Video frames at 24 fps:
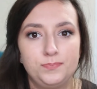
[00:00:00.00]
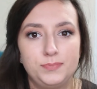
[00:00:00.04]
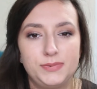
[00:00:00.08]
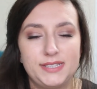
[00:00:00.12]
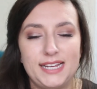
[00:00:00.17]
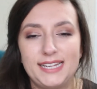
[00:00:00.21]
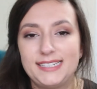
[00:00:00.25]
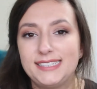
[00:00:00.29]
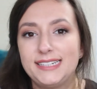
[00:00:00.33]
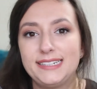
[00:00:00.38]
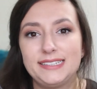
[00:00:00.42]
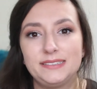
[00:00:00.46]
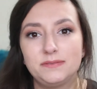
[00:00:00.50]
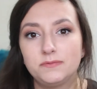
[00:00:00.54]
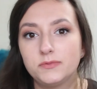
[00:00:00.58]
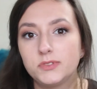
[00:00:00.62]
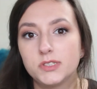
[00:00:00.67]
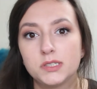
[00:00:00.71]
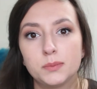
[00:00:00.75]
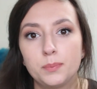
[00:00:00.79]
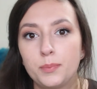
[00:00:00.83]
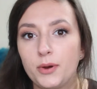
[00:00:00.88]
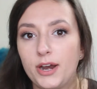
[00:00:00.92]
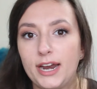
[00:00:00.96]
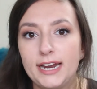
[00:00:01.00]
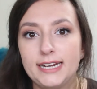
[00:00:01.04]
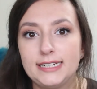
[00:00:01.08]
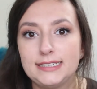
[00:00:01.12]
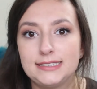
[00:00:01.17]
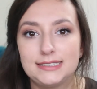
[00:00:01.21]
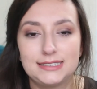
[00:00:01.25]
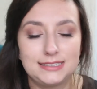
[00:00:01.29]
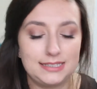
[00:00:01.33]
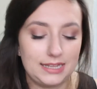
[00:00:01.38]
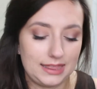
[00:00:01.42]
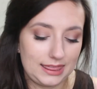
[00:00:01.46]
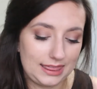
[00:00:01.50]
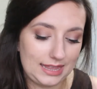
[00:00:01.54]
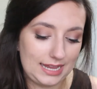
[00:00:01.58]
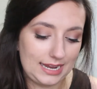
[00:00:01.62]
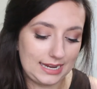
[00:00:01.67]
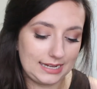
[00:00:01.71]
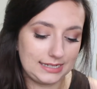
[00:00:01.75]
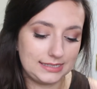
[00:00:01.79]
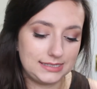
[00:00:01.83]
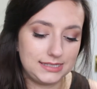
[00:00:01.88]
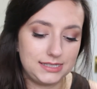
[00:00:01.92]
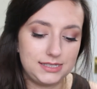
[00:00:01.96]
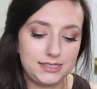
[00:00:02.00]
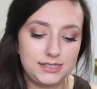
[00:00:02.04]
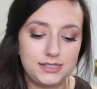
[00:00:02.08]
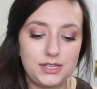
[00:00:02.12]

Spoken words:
setting sprays things.